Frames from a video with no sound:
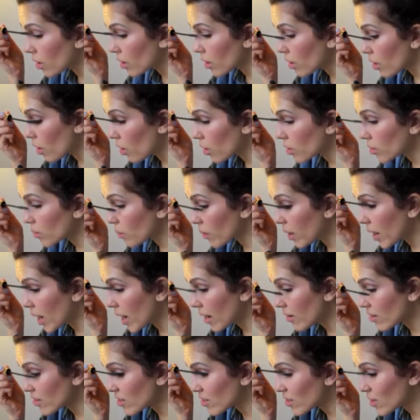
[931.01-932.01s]
God, my
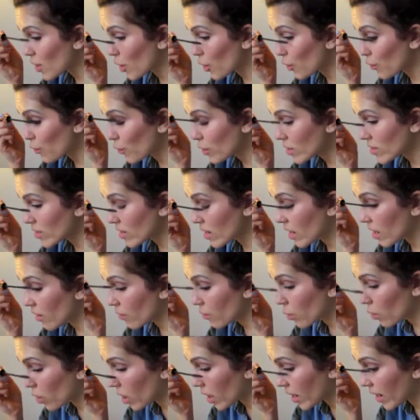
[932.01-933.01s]
hair is so frizzy. I've
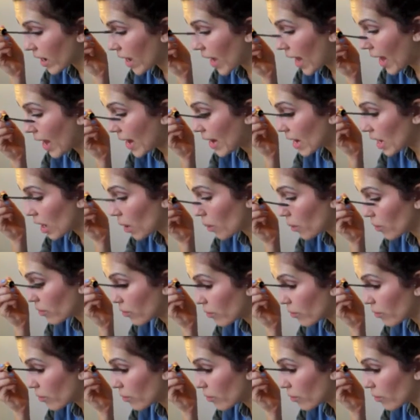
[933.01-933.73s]
got like a halo